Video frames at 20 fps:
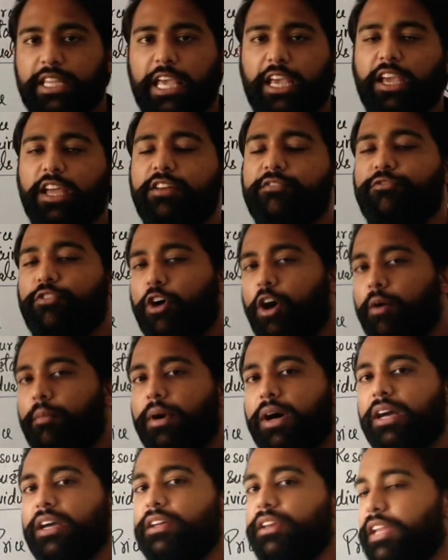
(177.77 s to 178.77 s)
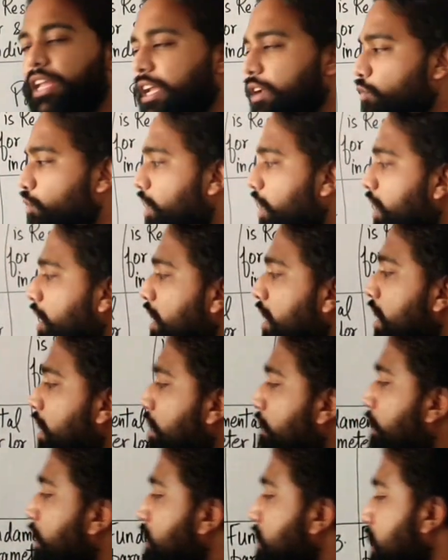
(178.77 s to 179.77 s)
taken from a Greek word
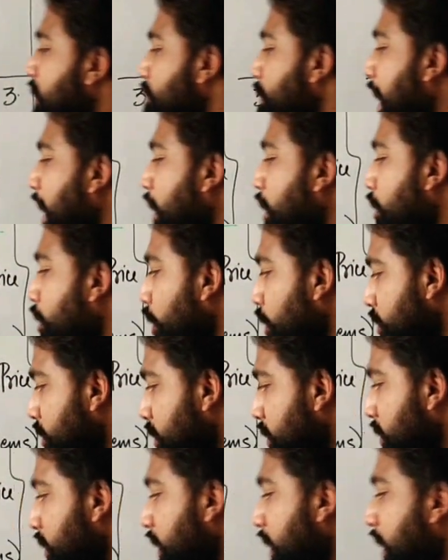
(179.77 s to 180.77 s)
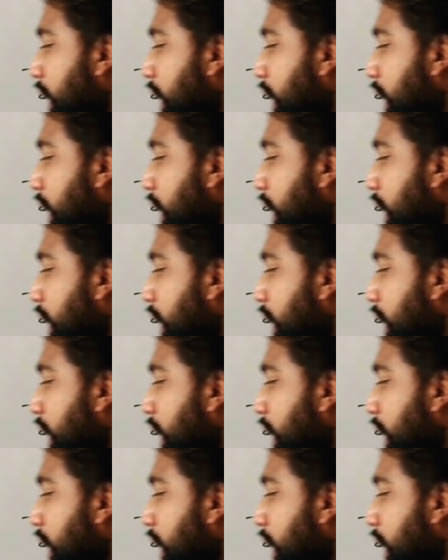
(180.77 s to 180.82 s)
which is macros,